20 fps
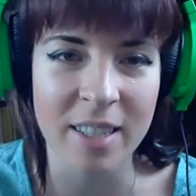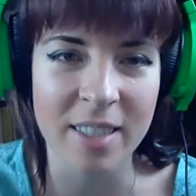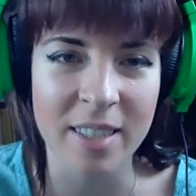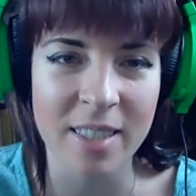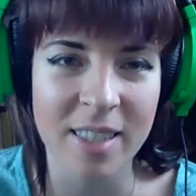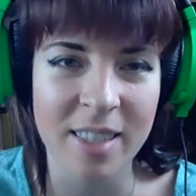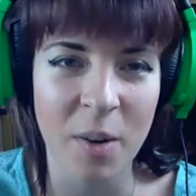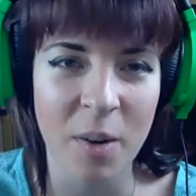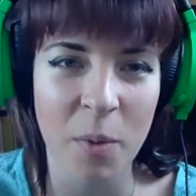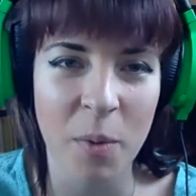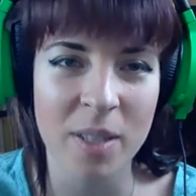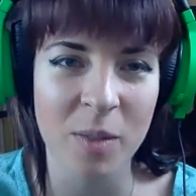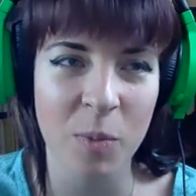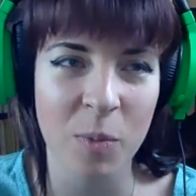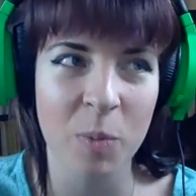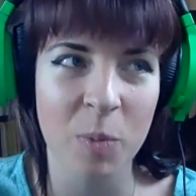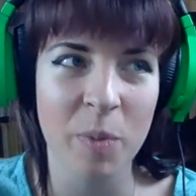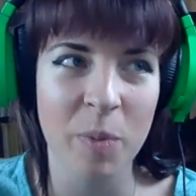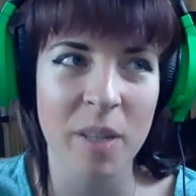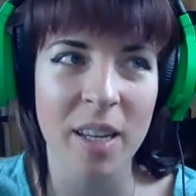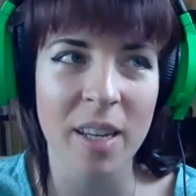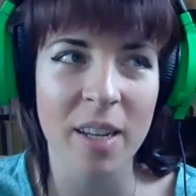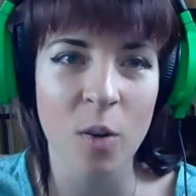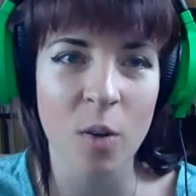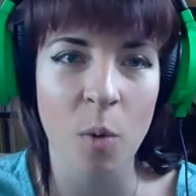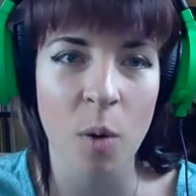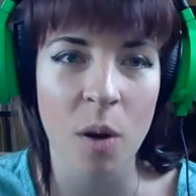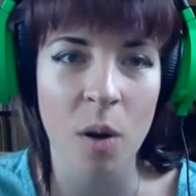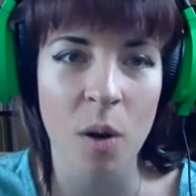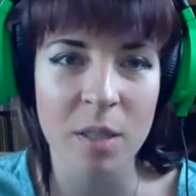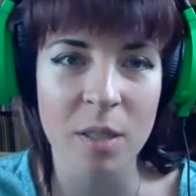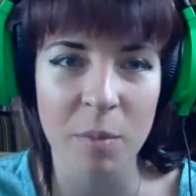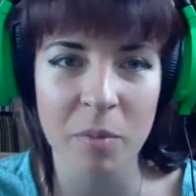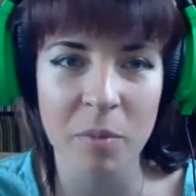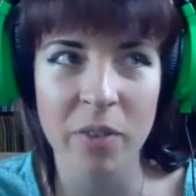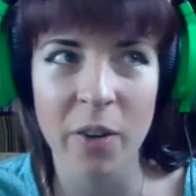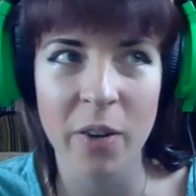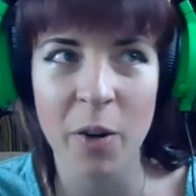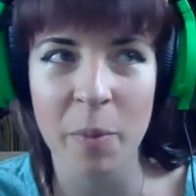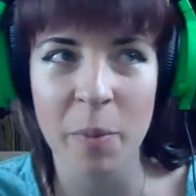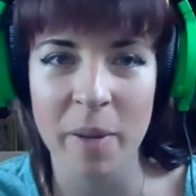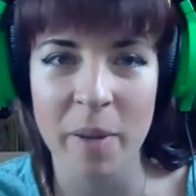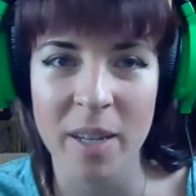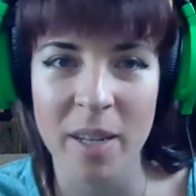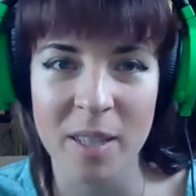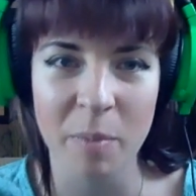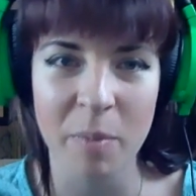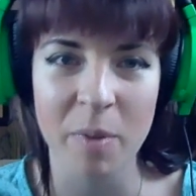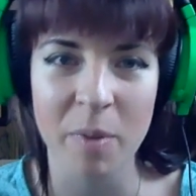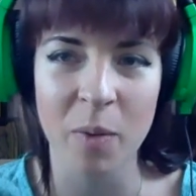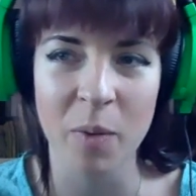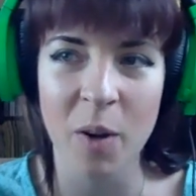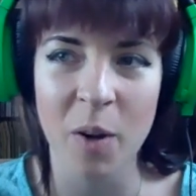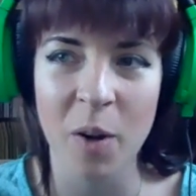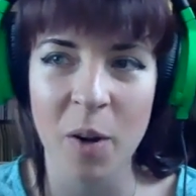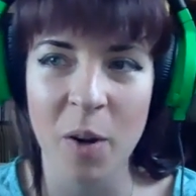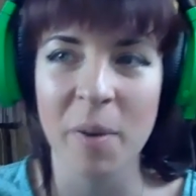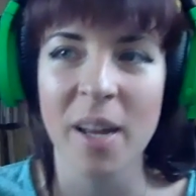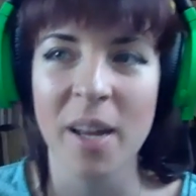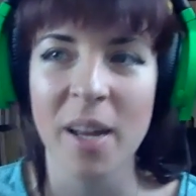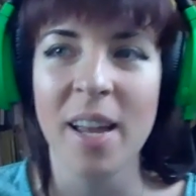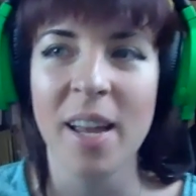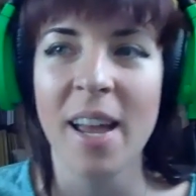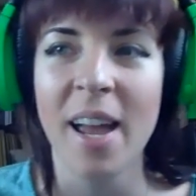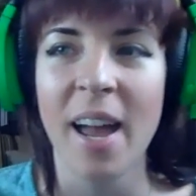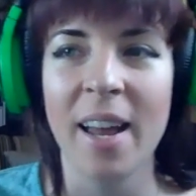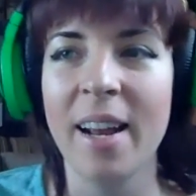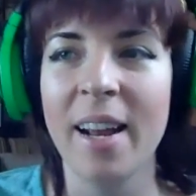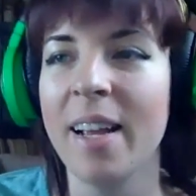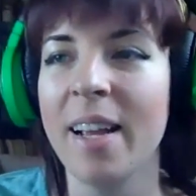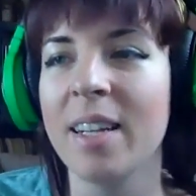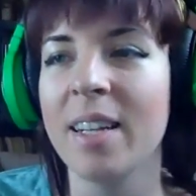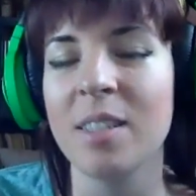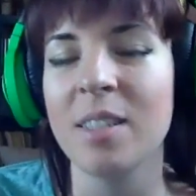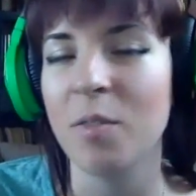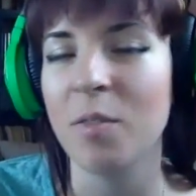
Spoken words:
that always would be like, quantum foam makes me roam. And I guess if